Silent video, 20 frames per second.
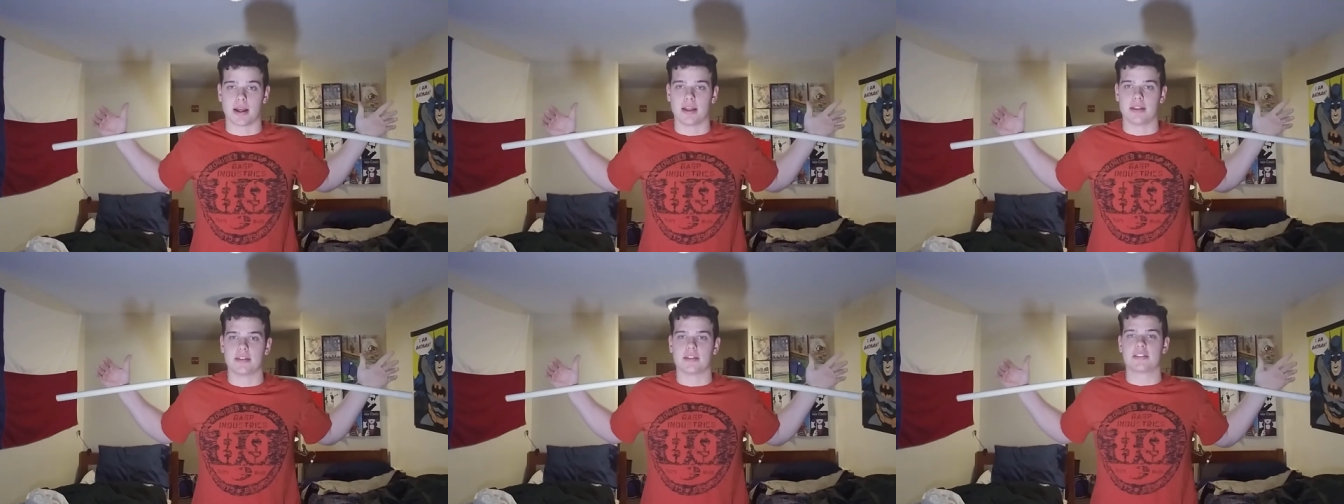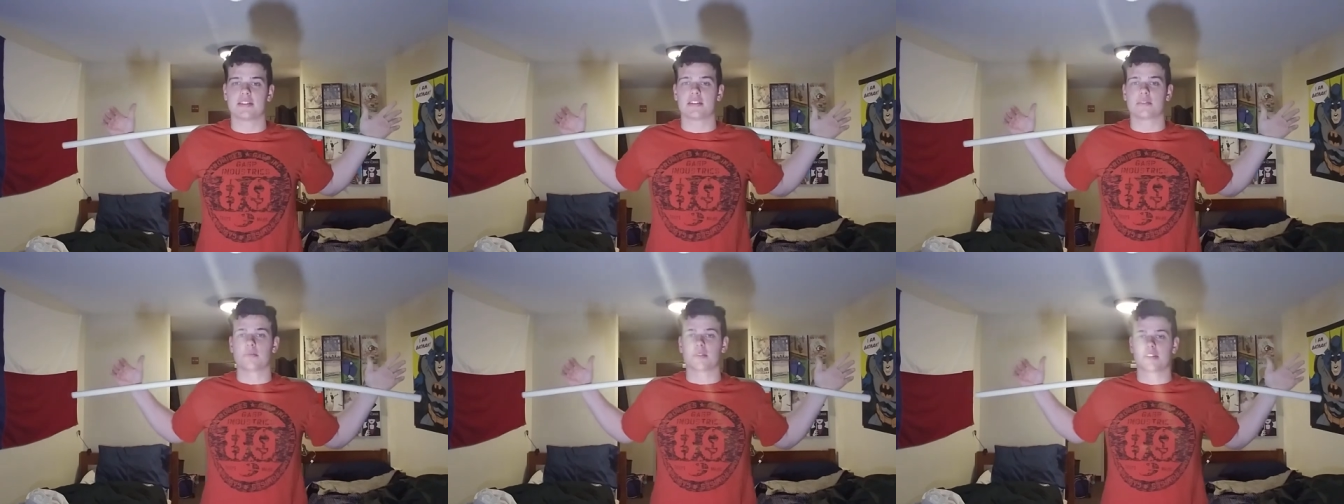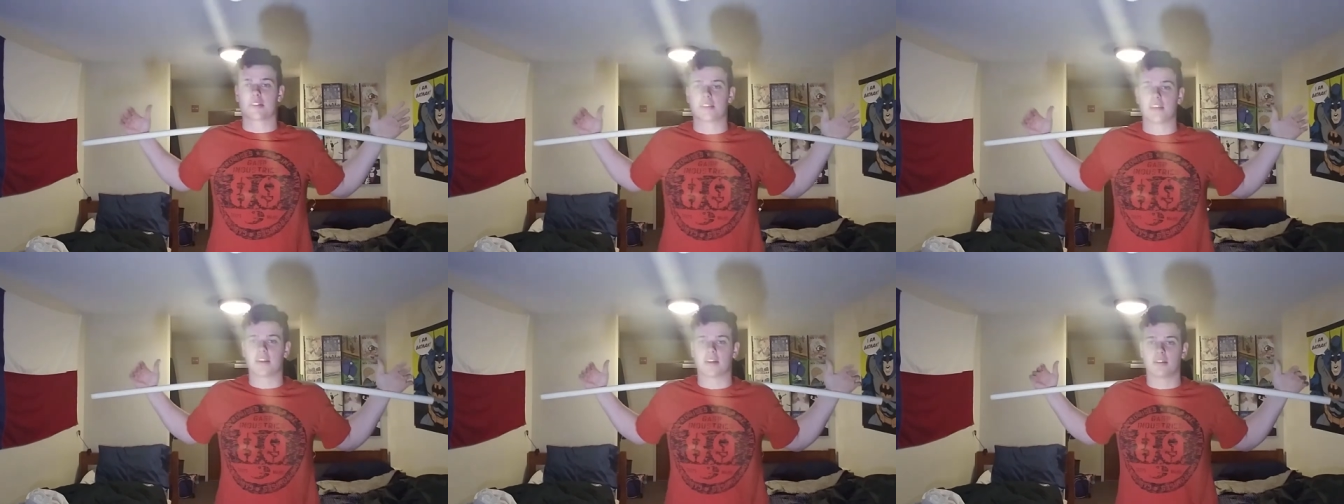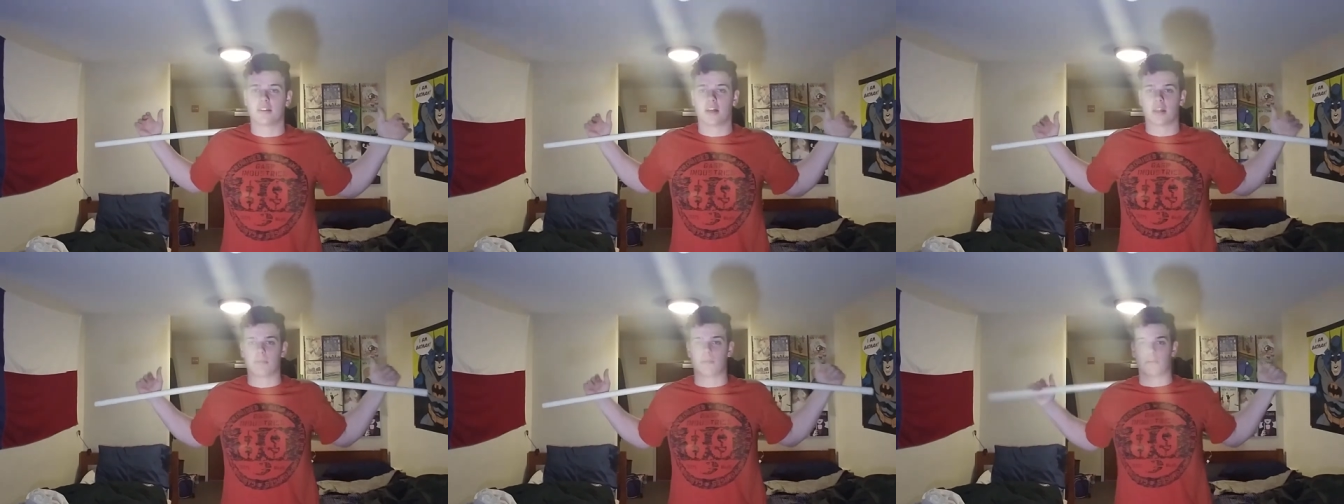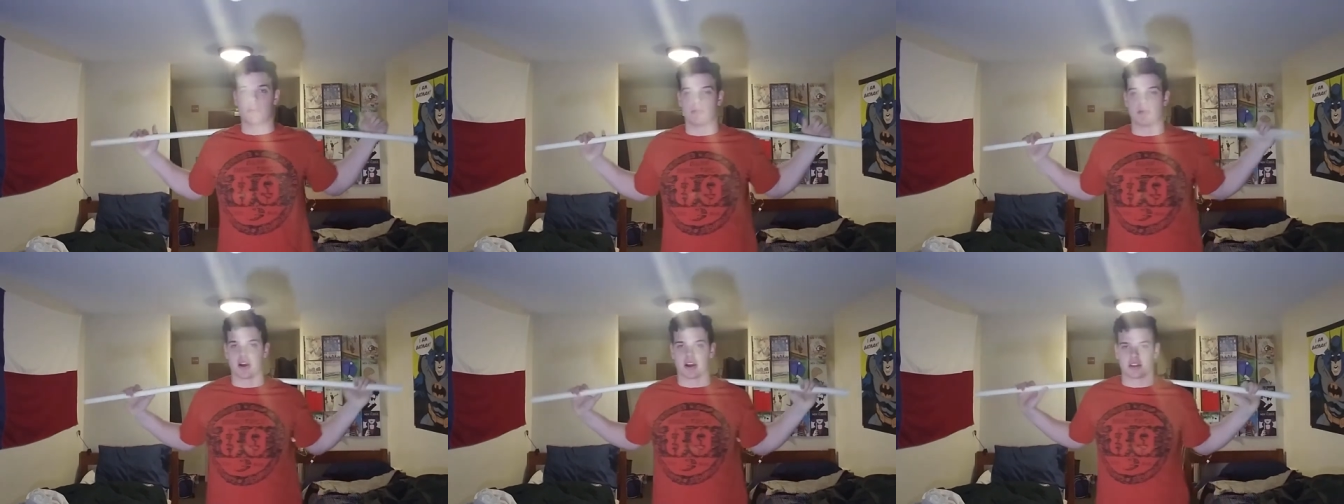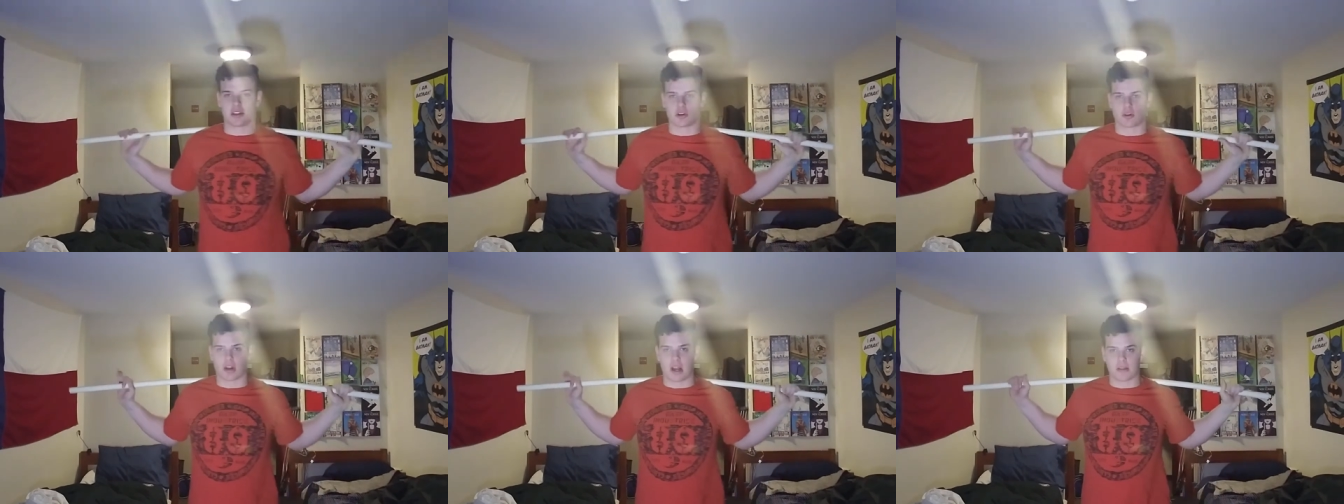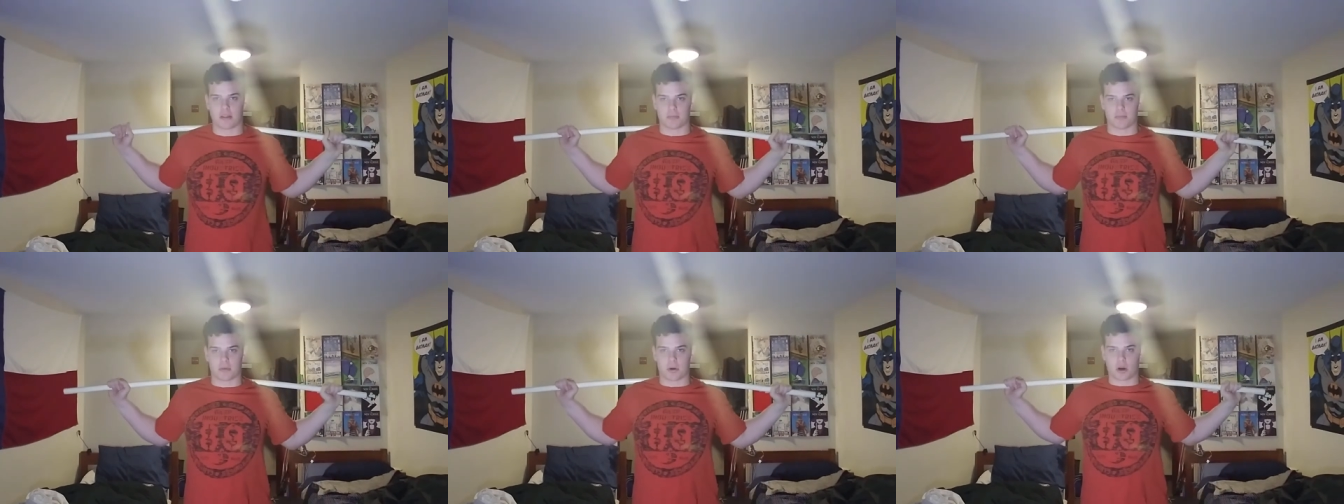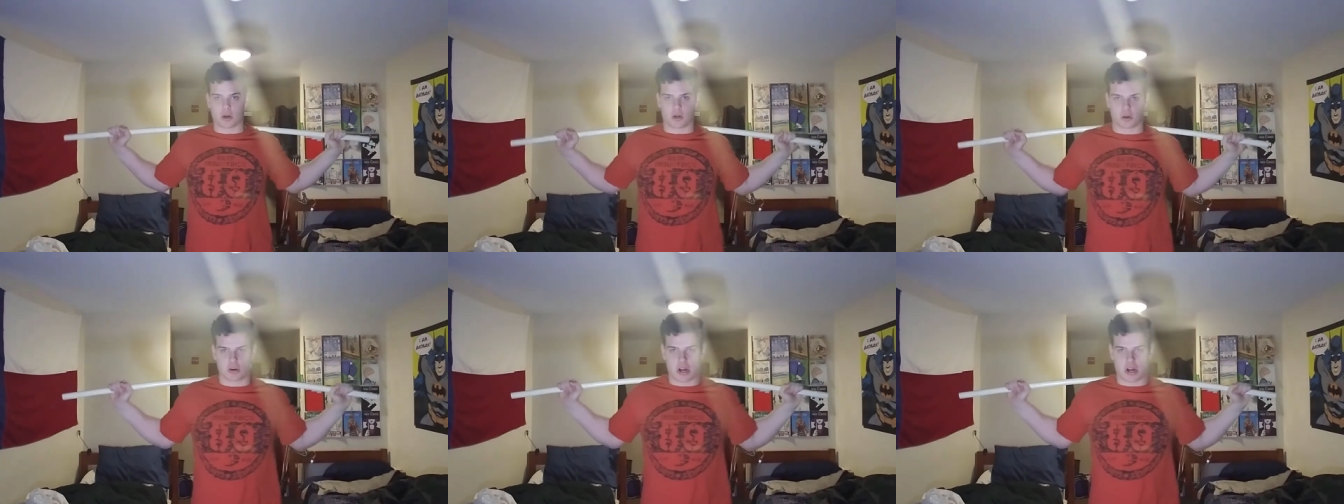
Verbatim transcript: This is a mistake a lot of people make. They grab the bar,